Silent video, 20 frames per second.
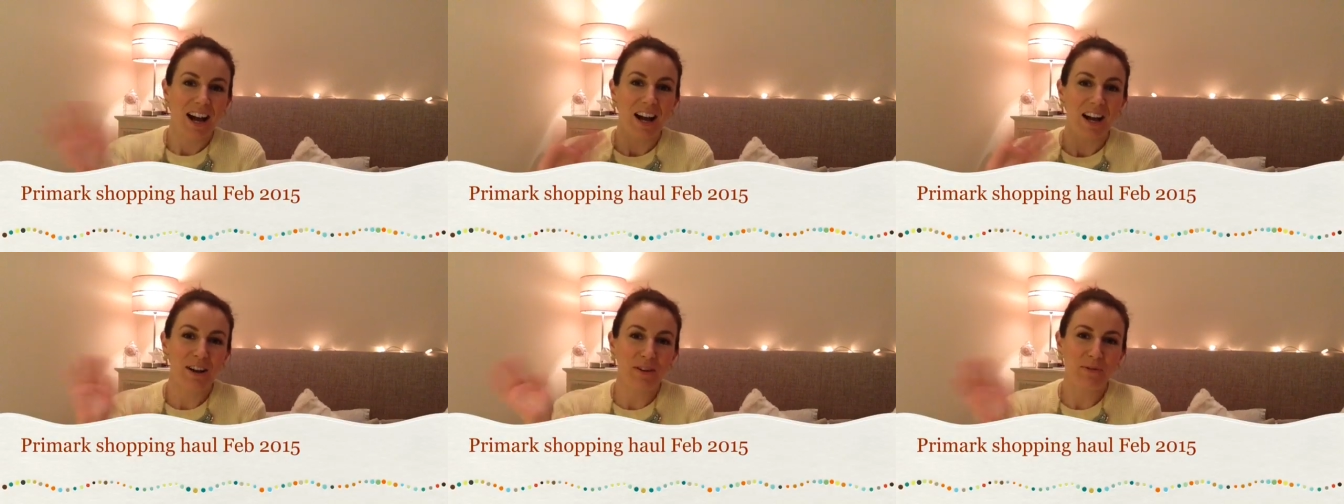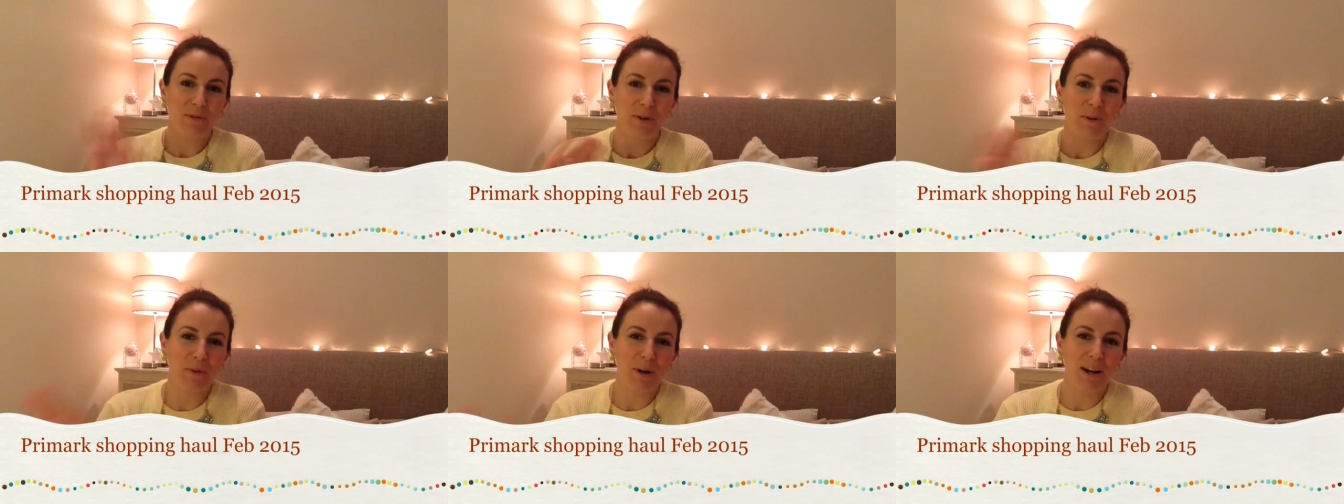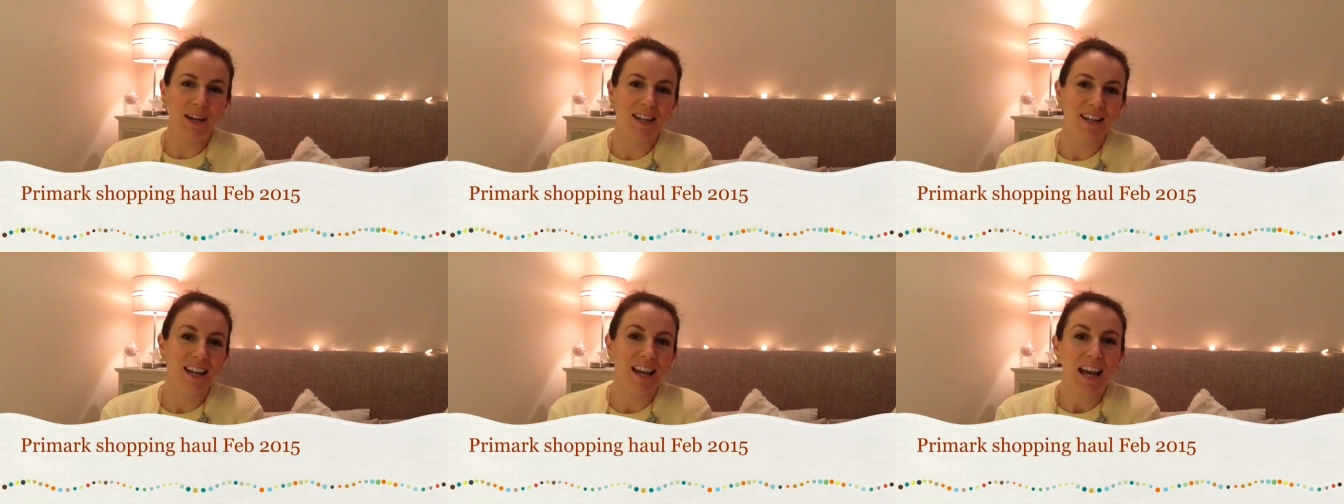Hi
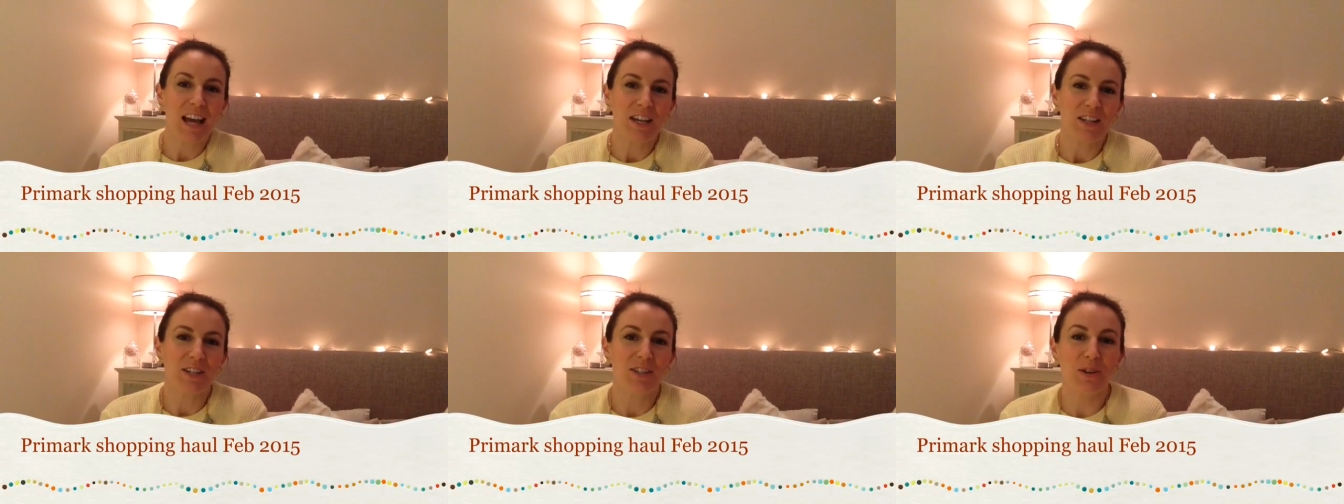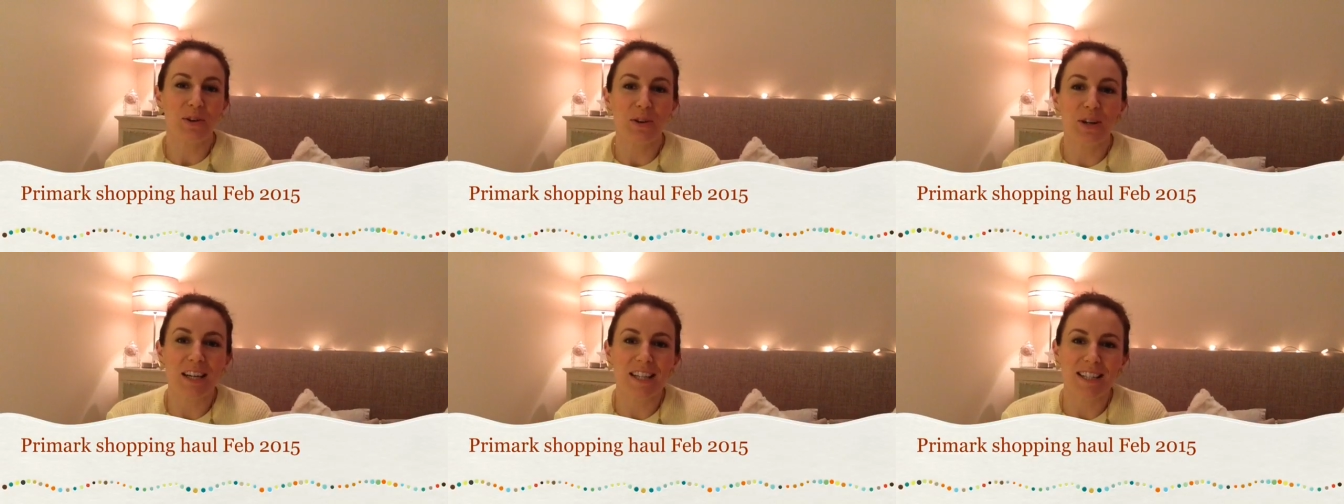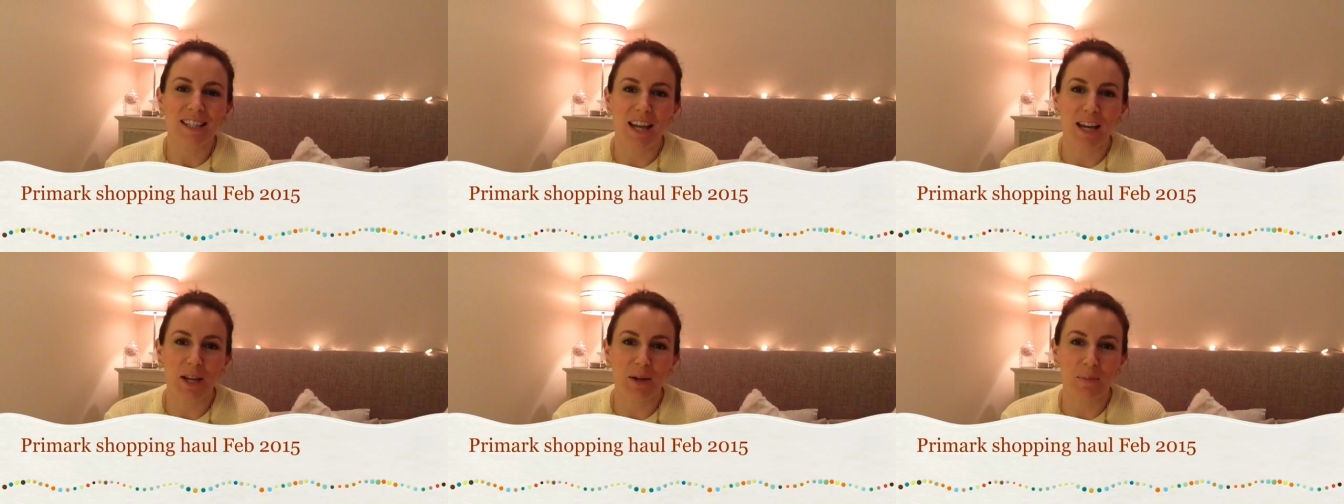everyone! Sorry
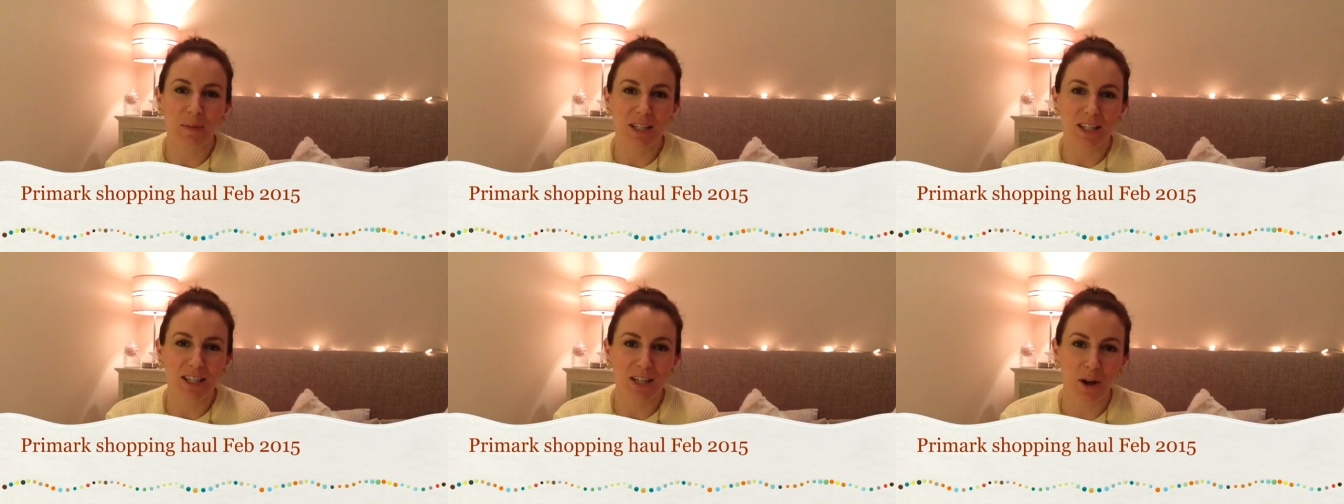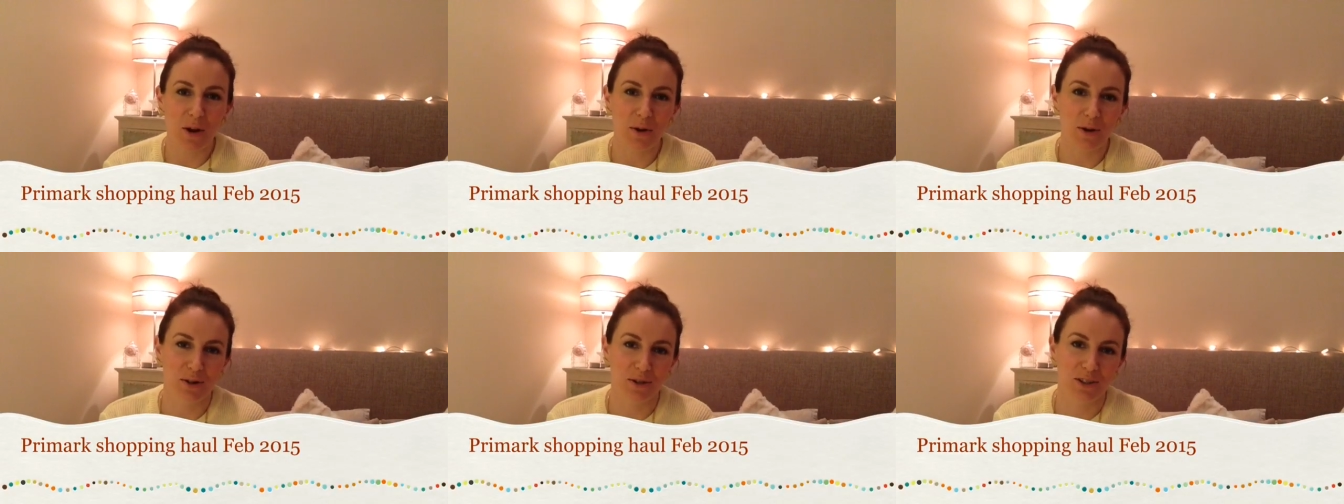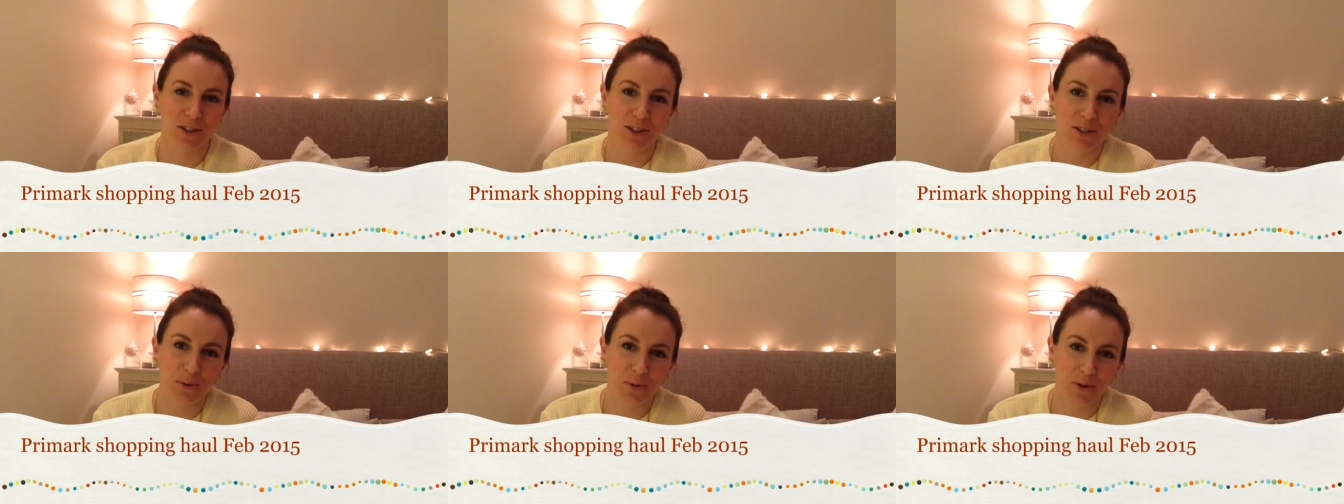it's taken me so long
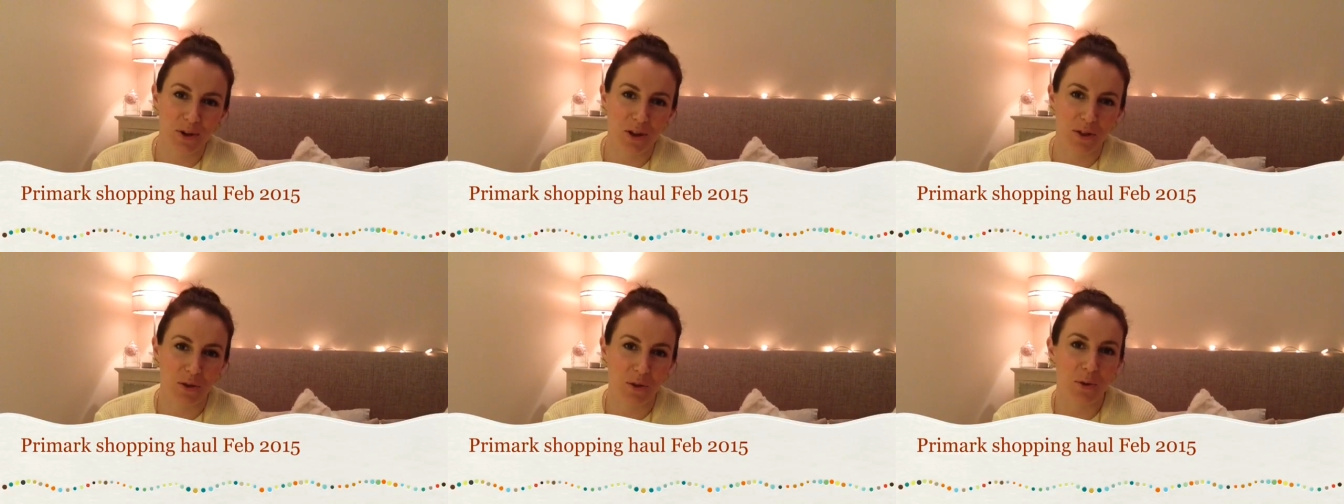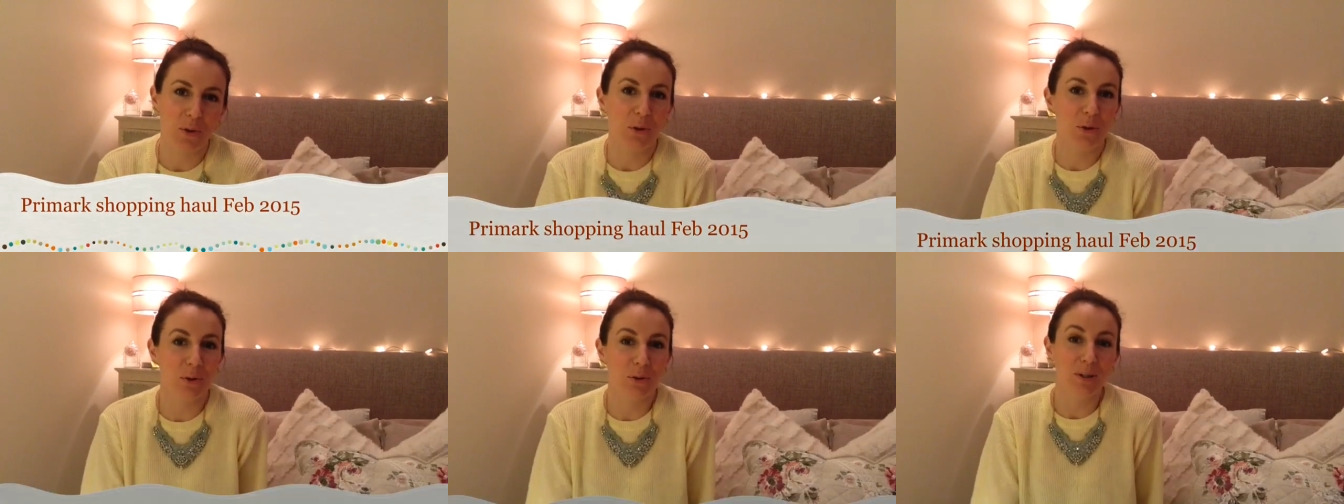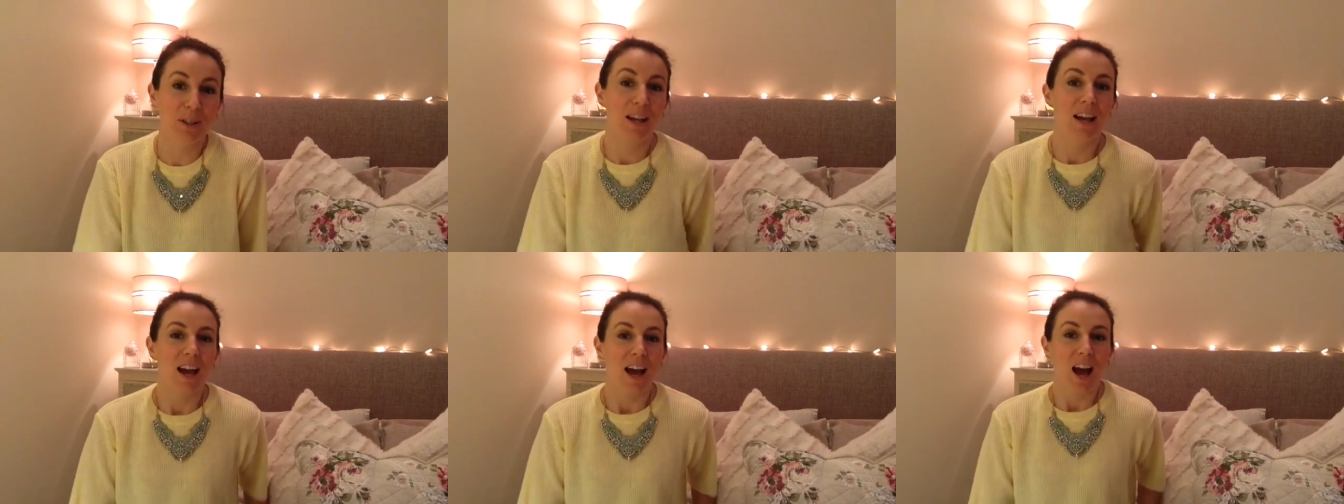to do another
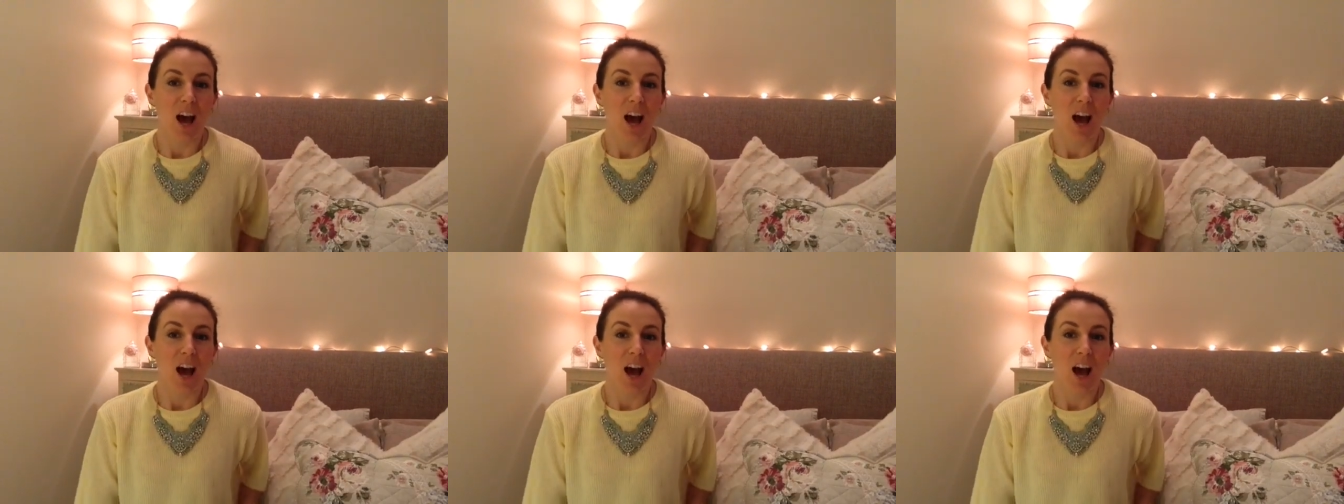haul.